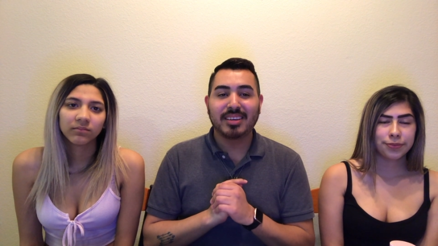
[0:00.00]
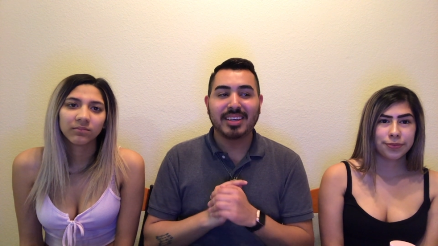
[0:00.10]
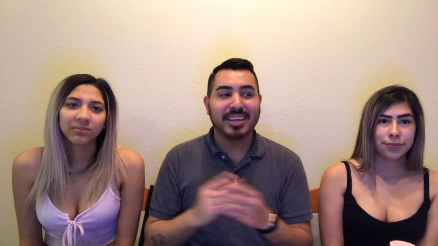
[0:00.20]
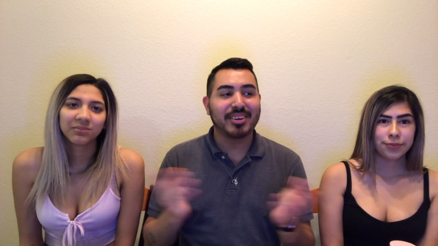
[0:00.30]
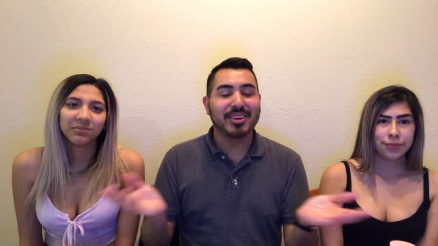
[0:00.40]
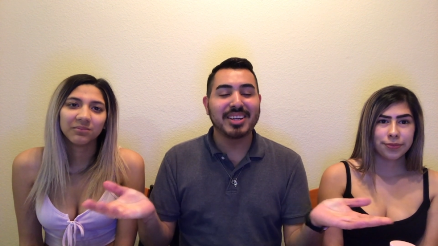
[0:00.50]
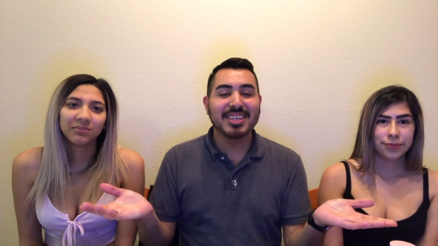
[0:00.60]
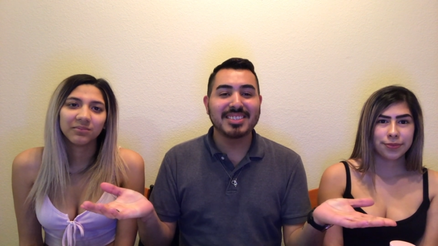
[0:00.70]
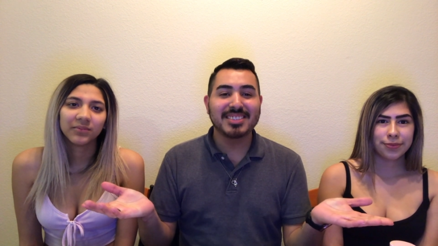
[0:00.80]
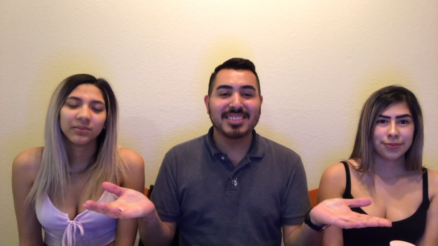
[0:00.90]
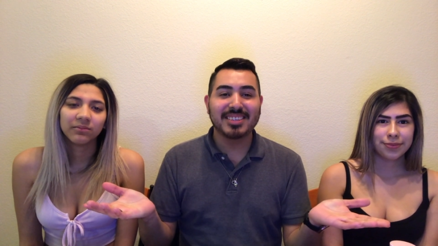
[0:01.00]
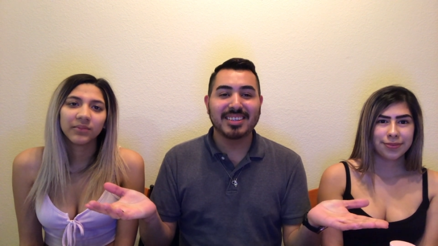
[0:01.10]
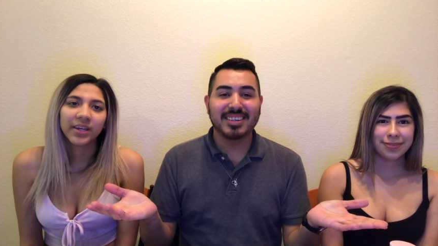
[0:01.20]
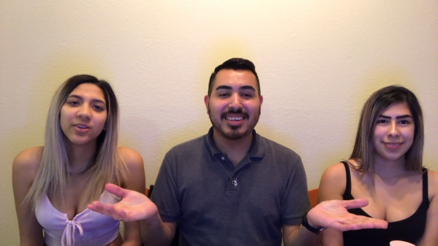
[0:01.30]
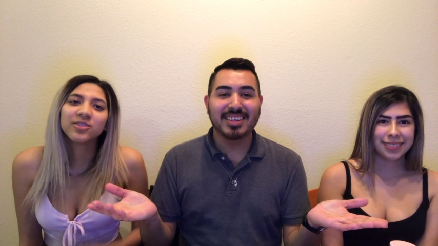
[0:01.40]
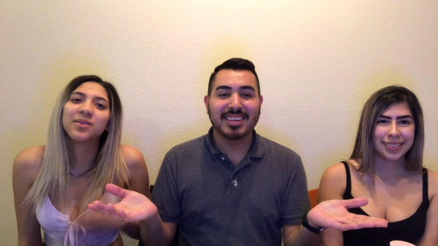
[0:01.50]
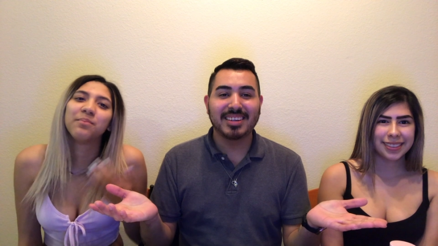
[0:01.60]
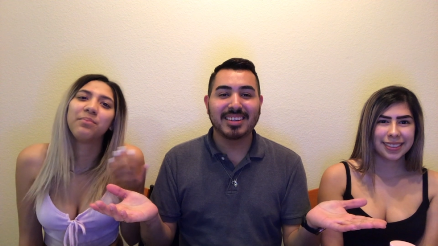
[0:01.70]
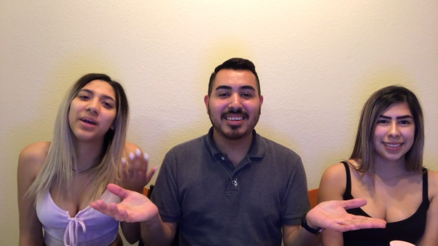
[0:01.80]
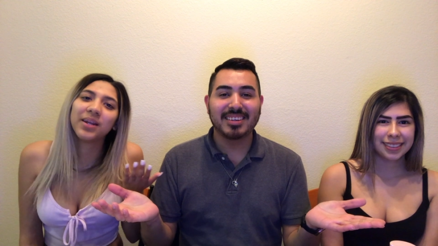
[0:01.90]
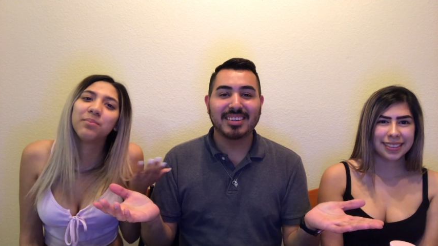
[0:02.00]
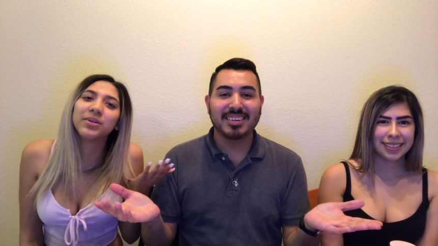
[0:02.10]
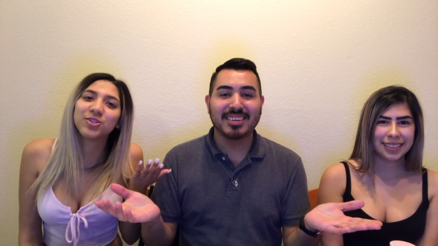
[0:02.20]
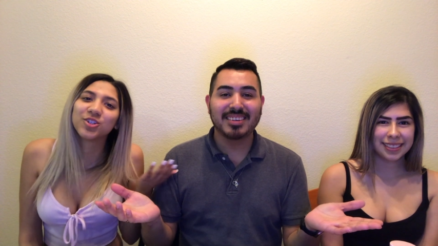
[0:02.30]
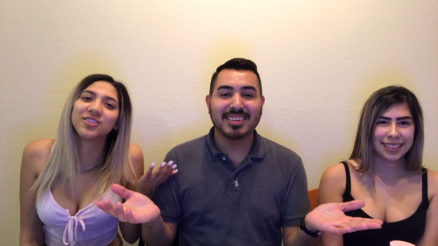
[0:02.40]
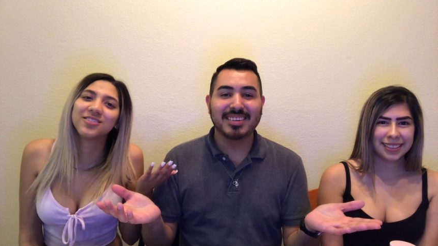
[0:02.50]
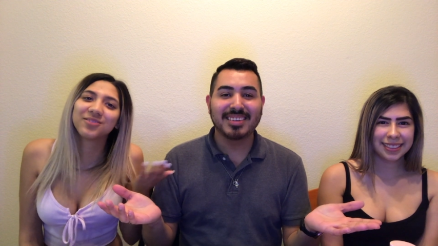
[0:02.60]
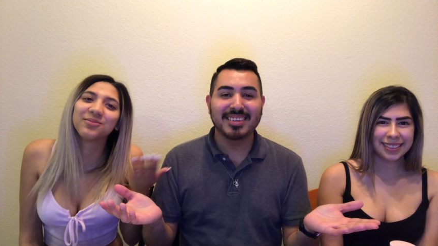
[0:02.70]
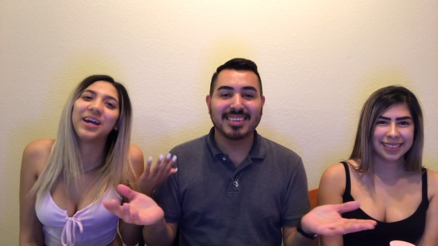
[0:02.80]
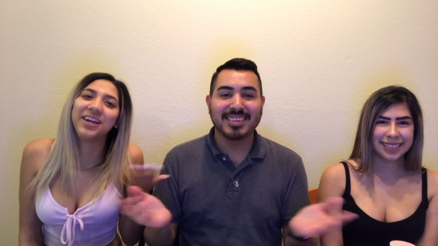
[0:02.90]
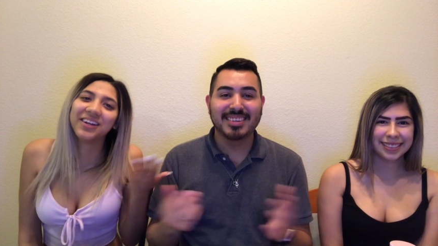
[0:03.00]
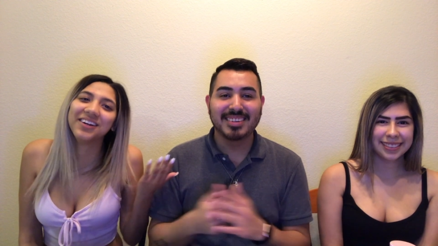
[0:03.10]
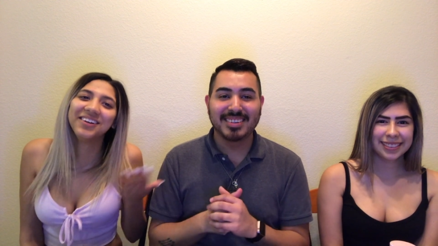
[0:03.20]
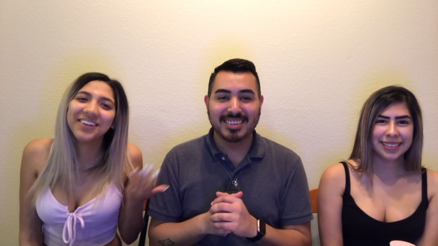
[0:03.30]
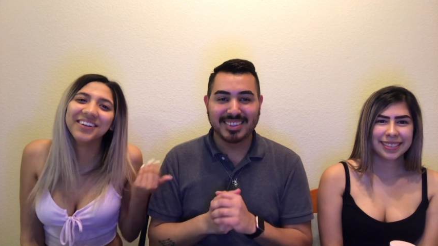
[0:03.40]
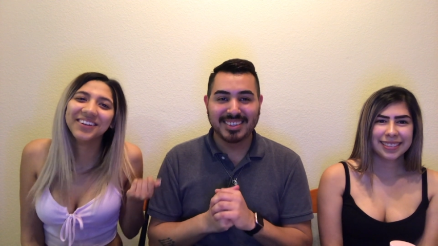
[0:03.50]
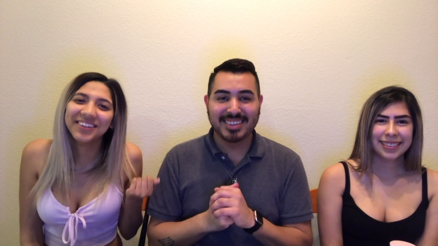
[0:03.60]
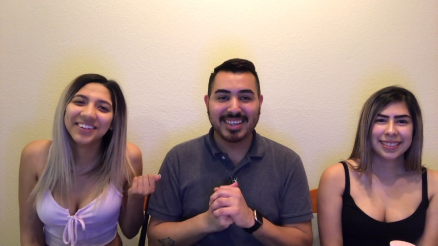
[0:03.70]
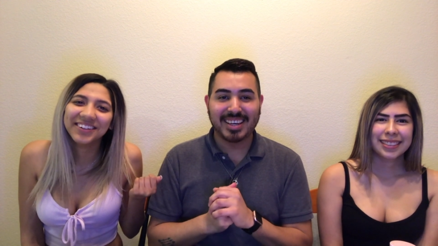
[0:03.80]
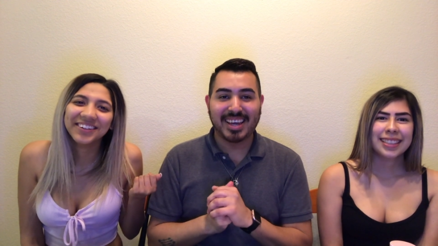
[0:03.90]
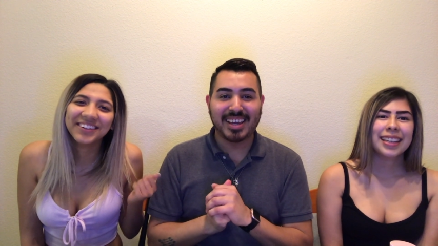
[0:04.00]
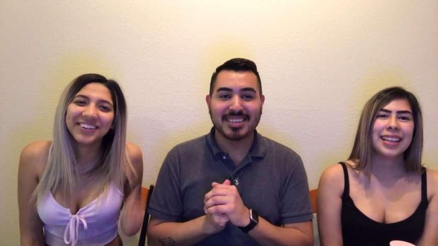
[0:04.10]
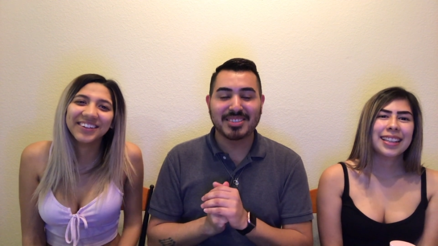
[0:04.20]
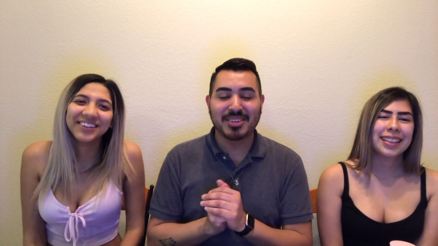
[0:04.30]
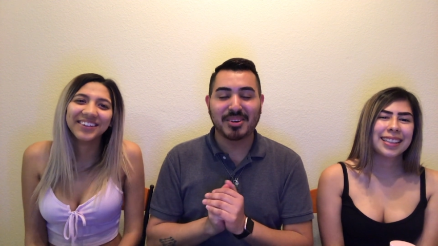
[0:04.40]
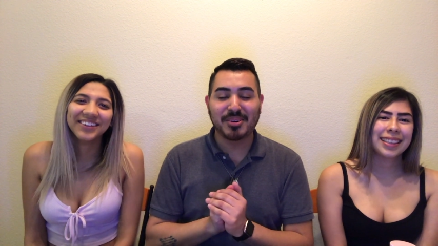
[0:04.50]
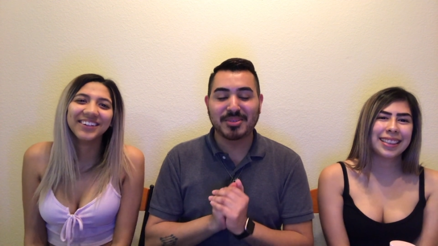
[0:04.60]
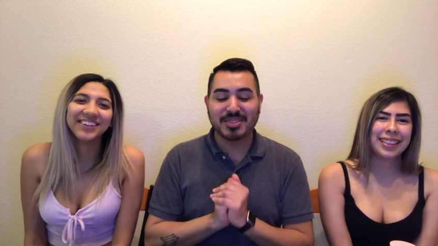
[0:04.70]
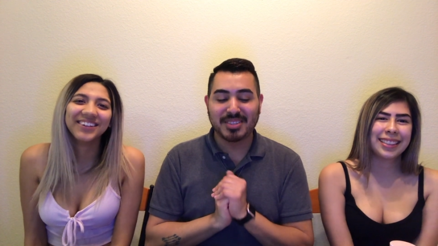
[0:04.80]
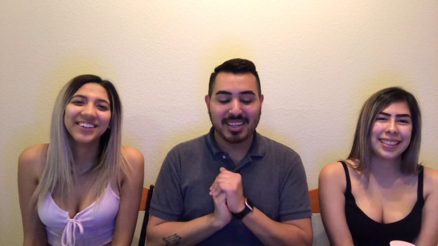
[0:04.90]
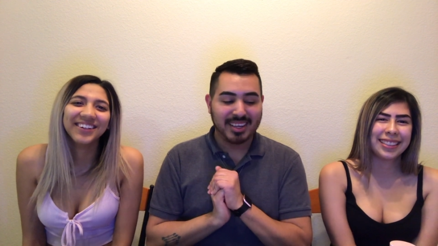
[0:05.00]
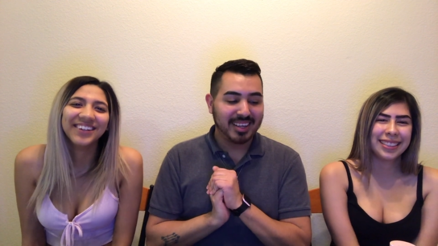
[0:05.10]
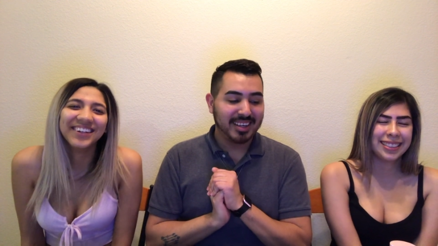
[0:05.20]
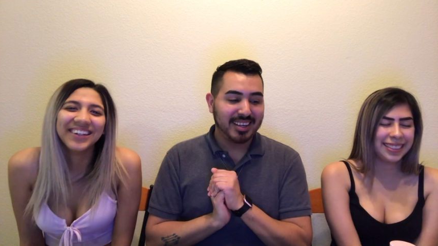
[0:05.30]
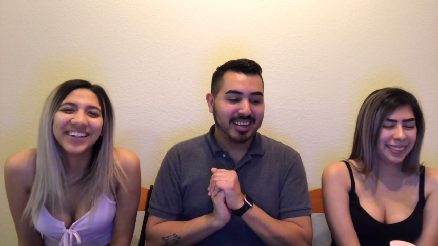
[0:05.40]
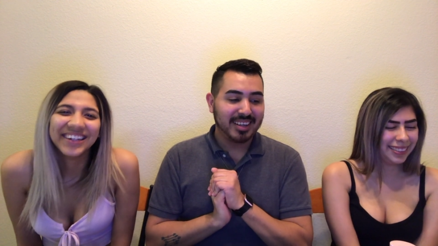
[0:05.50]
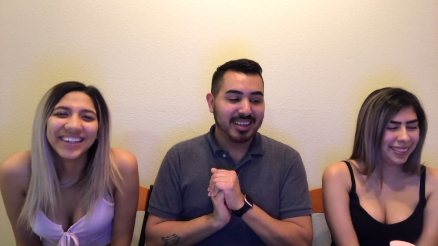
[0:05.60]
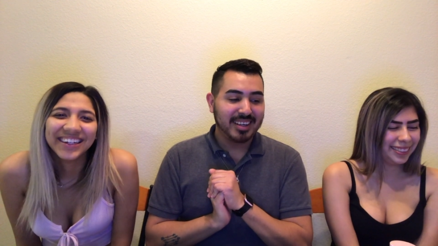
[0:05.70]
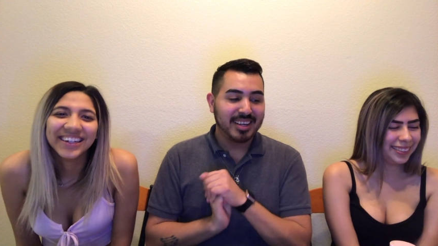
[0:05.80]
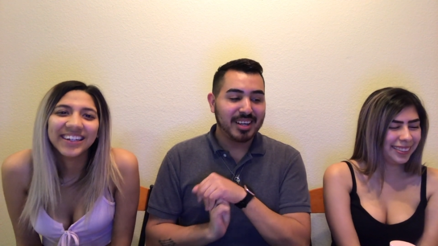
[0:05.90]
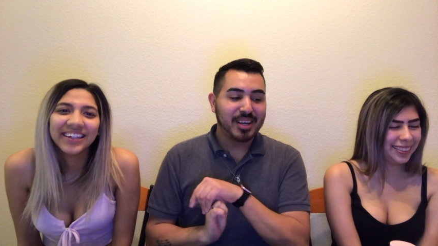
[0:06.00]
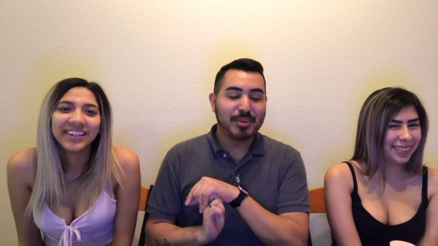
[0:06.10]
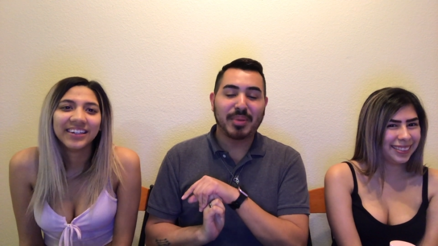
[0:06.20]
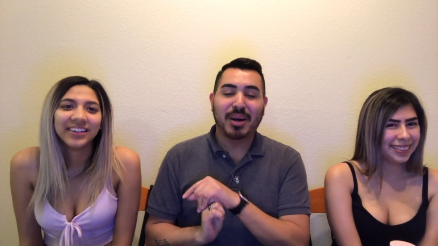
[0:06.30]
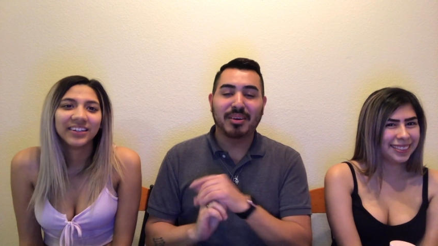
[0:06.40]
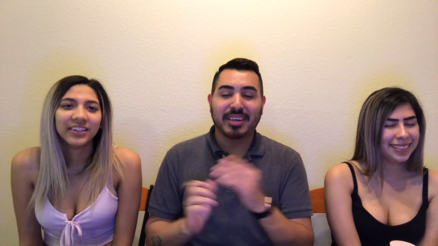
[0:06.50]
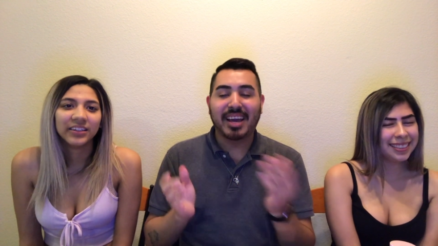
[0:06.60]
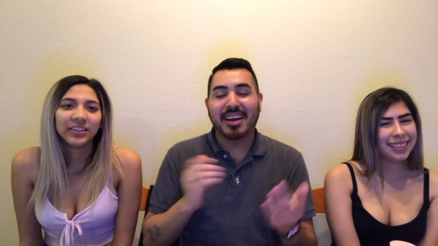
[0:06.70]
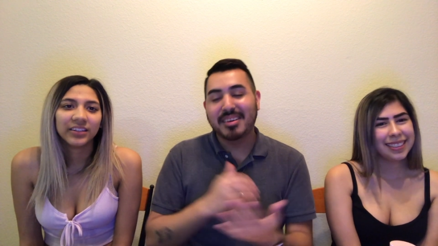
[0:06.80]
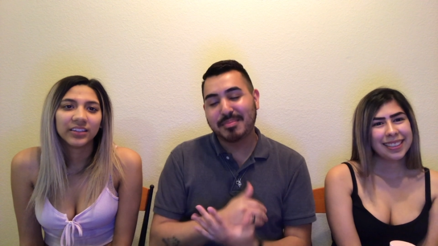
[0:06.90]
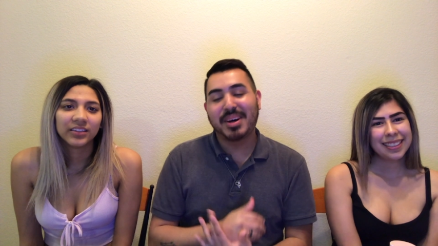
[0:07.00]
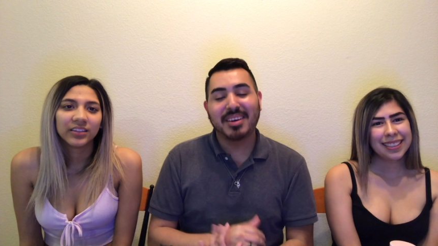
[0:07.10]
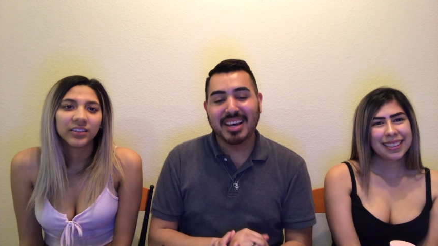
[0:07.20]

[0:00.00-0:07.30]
Speaker 1: here it is.
Speaker 2: Here's some petty bitches right here.
Speaker 1: And so about yeah about